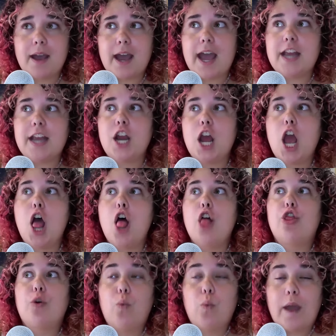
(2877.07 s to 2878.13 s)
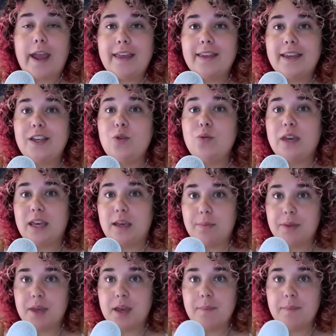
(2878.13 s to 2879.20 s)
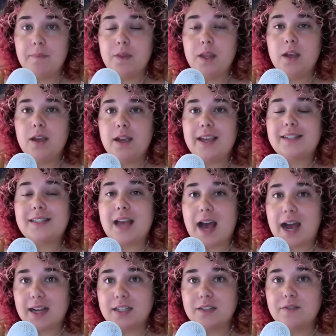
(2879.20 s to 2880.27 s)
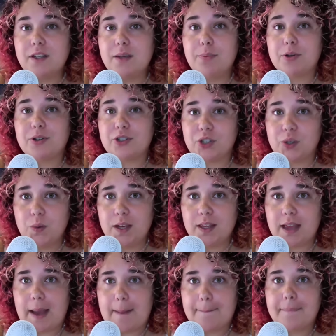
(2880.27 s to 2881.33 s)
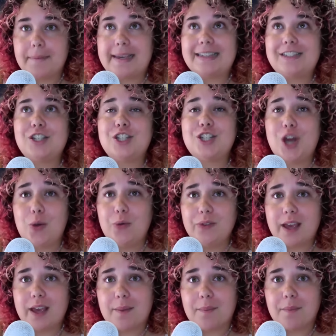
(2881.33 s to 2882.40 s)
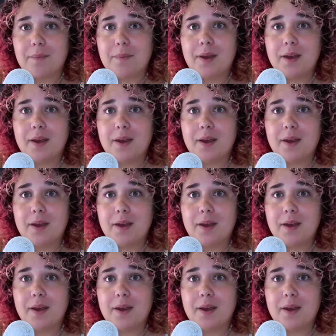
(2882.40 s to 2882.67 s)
and the way that you keep them is actively pursuing them. Get to know them.